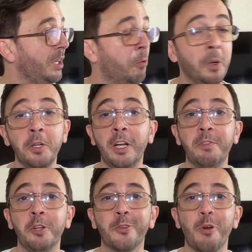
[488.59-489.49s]
When you live
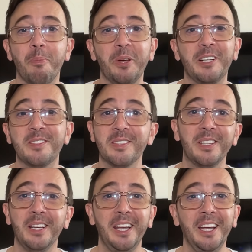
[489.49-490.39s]
in the tropics,
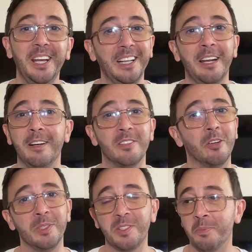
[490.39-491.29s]
there is
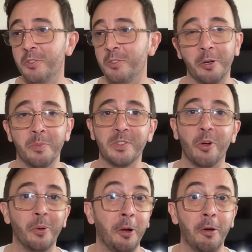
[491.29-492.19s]
always some germs
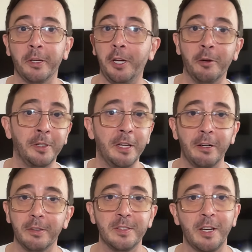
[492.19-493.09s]
going on here and there.
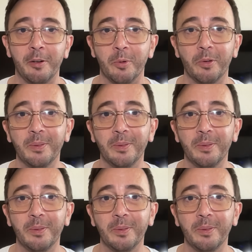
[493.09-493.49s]
It's terrible.